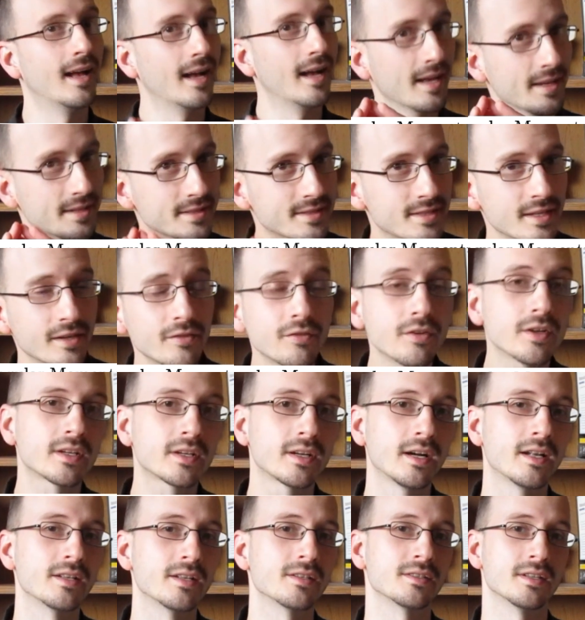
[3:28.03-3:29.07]
a different
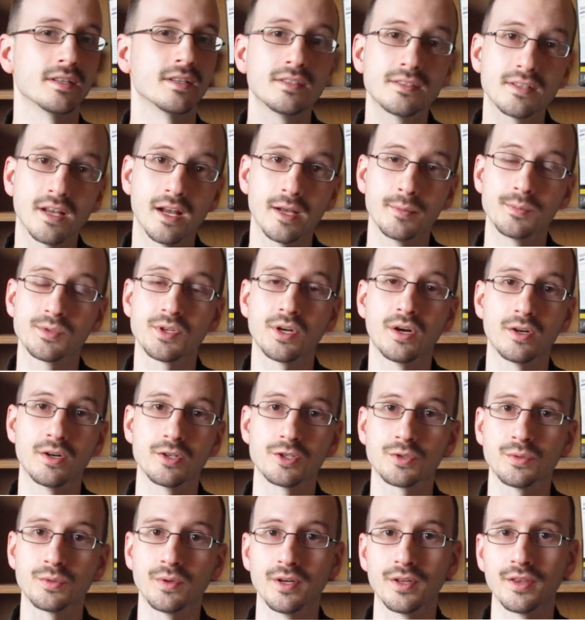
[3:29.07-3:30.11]
constant times r
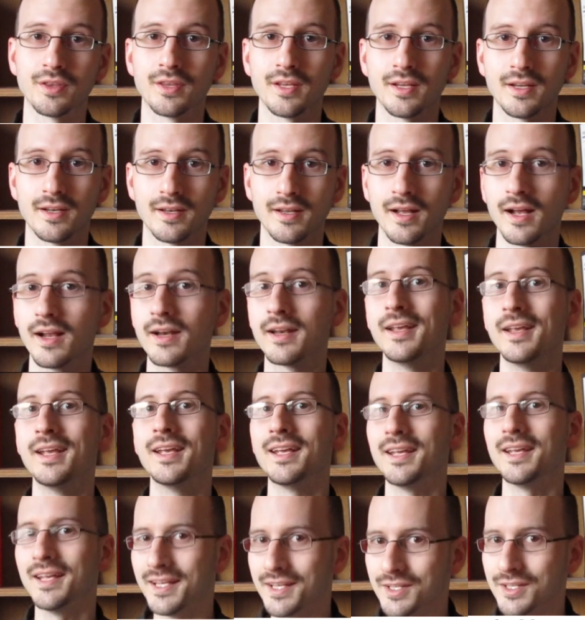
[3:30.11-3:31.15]
squared theta dot
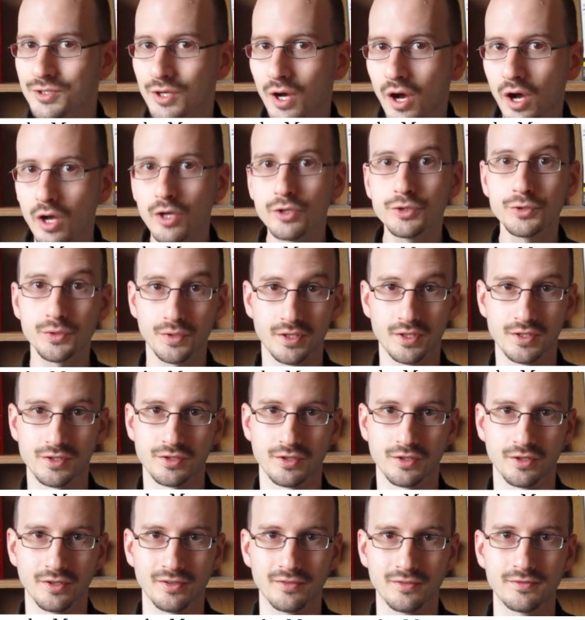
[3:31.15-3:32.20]
is also
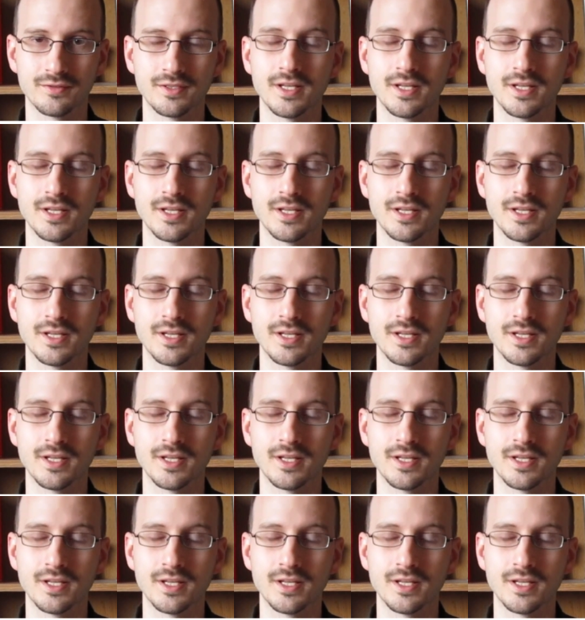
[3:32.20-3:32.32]
conserved.